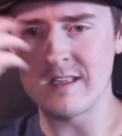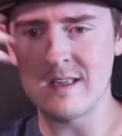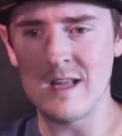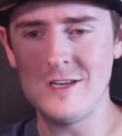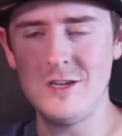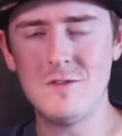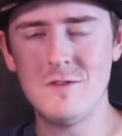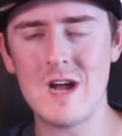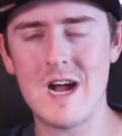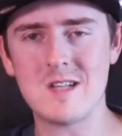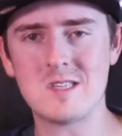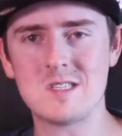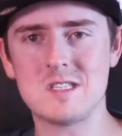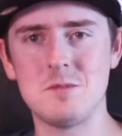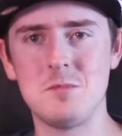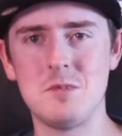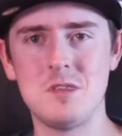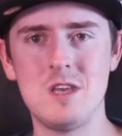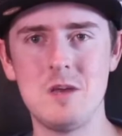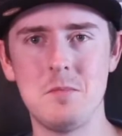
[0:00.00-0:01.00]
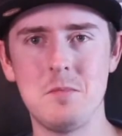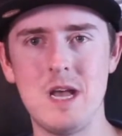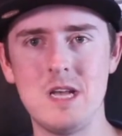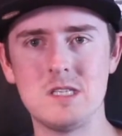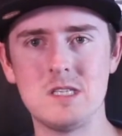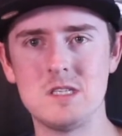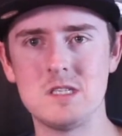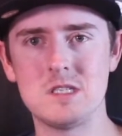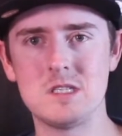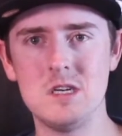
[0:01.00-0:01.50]
And then you've got some of the
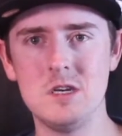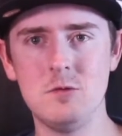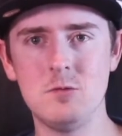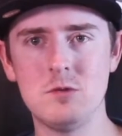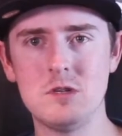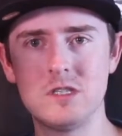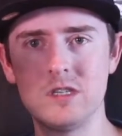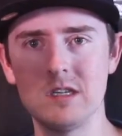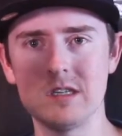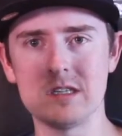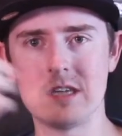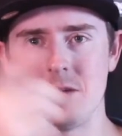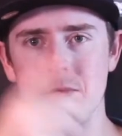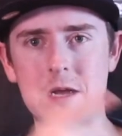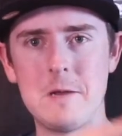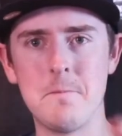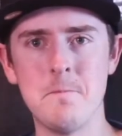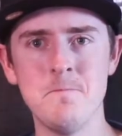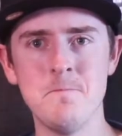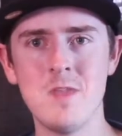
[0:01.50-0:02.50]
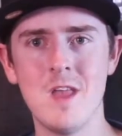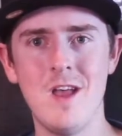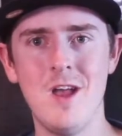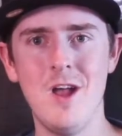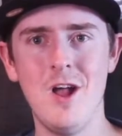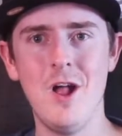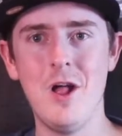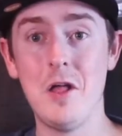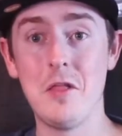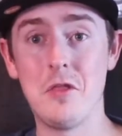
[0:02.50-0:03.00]
amazing sequences. I mean,
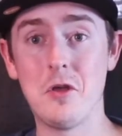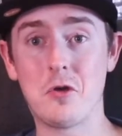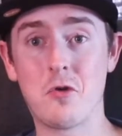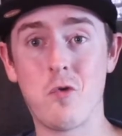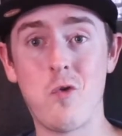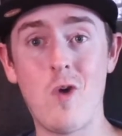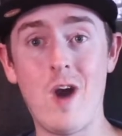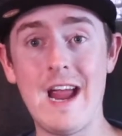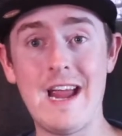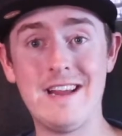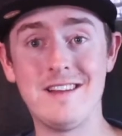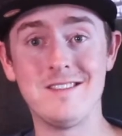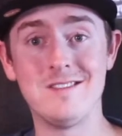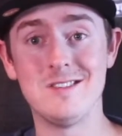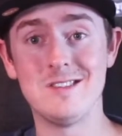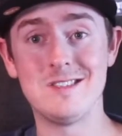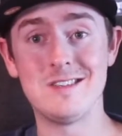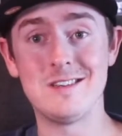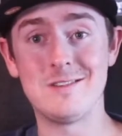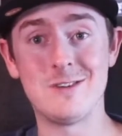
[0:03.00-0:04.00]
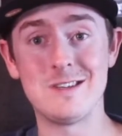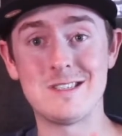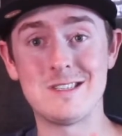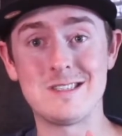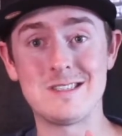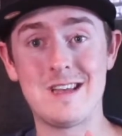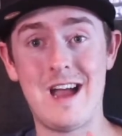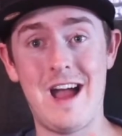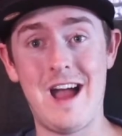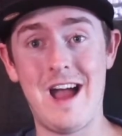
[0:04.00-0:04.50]
the crane
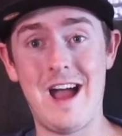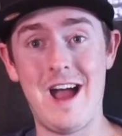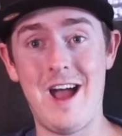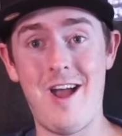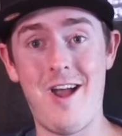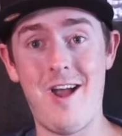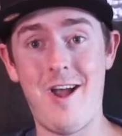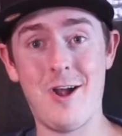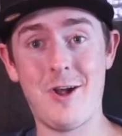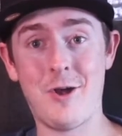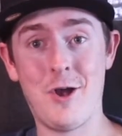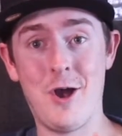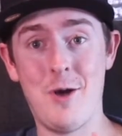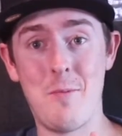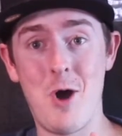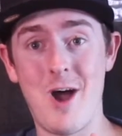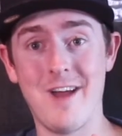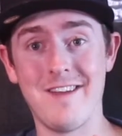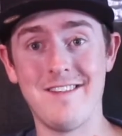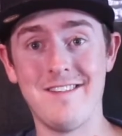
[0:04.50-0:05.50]
sequence. Come on.